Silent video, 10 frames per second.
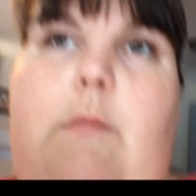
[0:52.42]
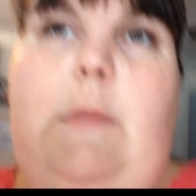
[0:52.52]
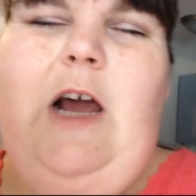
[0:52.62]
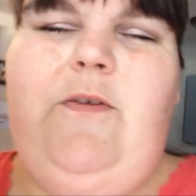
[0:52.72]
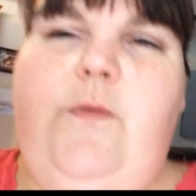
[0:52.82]

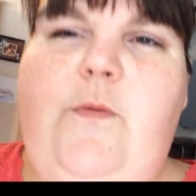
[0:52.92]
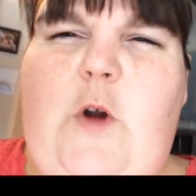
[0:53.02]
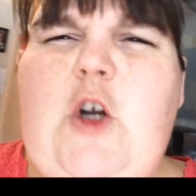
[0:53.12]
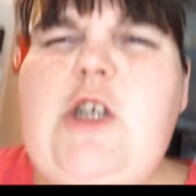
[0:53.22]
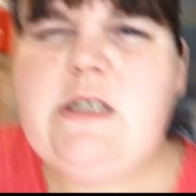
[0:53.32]
not
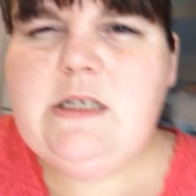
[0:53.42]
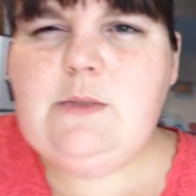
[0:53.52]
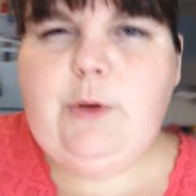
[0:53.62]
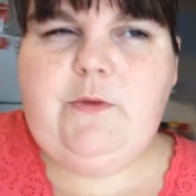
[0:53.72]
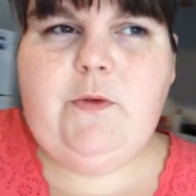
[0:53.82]
firsts
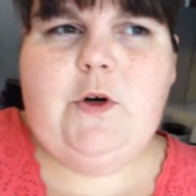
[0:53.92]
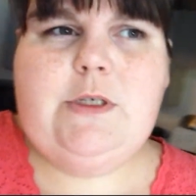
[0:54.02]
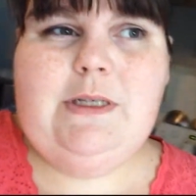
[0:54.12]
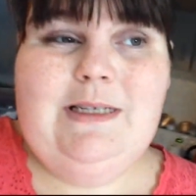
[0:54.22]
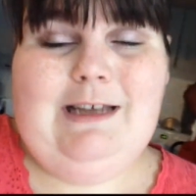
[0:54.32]
but
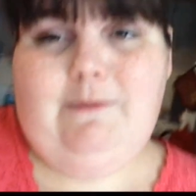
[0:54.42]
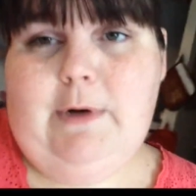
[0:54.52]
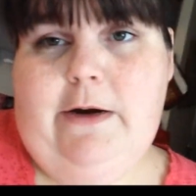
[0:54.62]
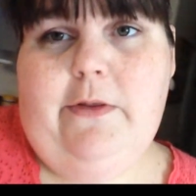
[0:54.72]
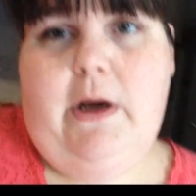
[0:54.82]
first since I've
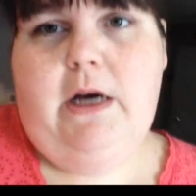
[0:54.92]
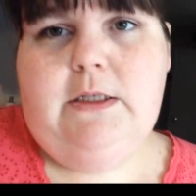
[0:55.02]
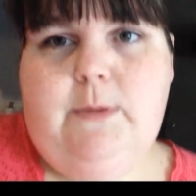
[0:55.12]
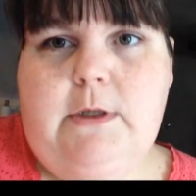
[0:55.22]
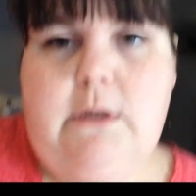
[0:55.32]
been out of the
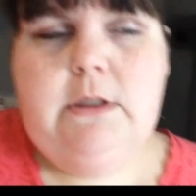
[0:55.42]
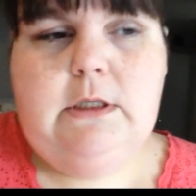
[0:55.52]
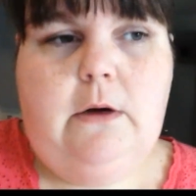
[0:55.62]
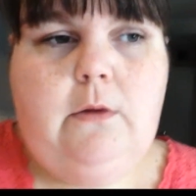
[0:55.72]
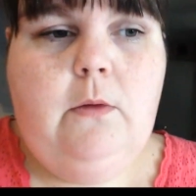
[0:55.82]
hospital
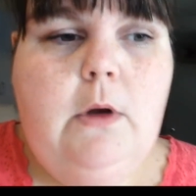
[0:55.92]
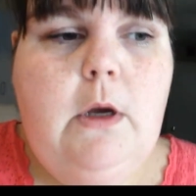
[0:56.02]
so